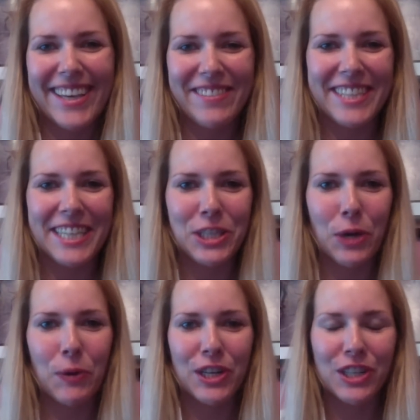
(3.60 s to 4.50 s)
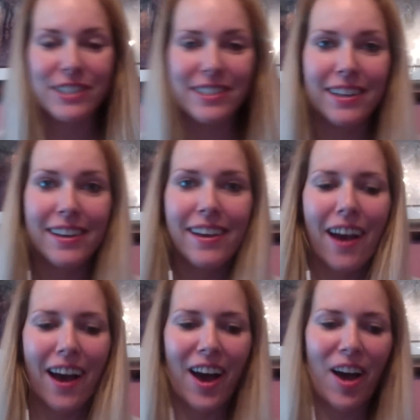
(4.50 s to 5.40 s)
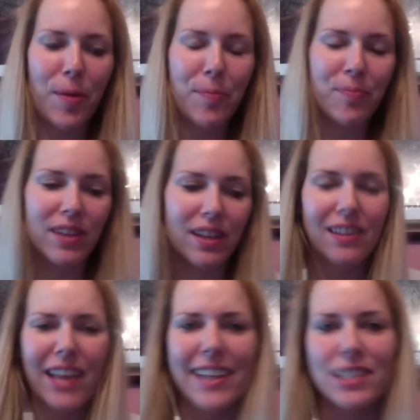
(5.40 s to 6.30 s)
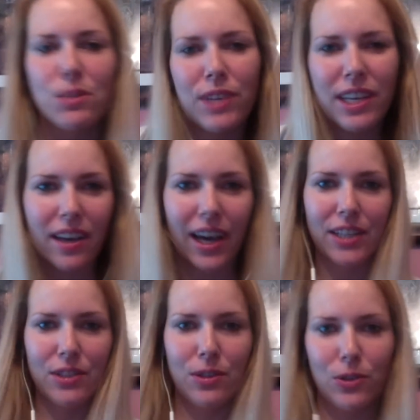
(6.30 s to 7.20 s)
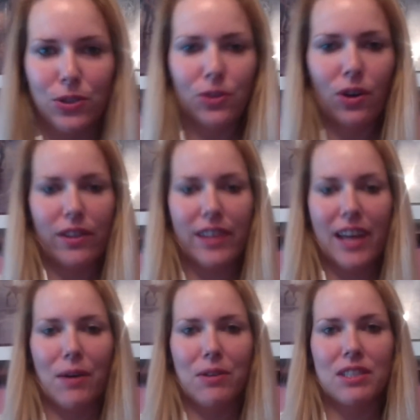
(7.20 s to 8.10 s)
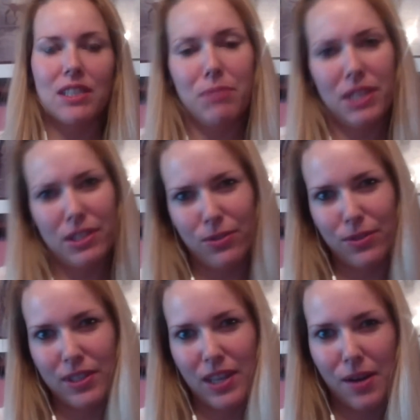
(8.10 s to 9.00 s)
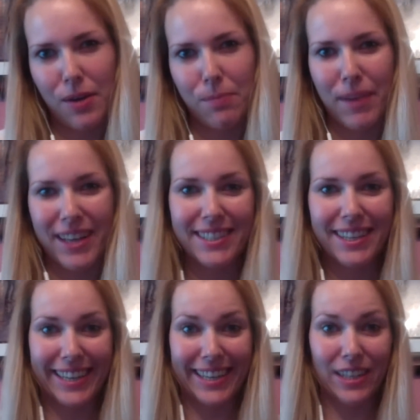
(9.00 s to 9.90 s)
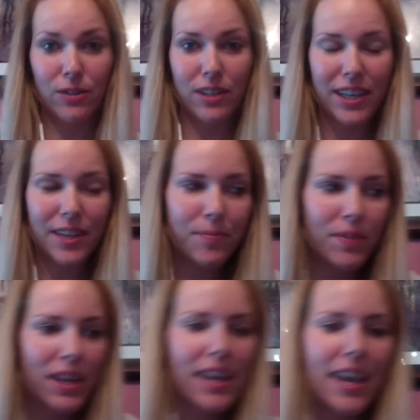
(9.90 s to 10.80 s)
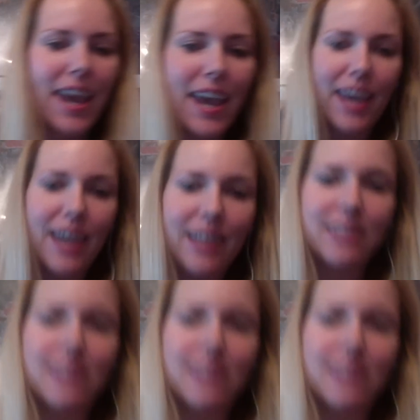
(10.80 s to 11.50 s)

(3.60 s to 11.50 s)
Ketoers. Last week I told you all that I was going to be doing a Mexican keto night, and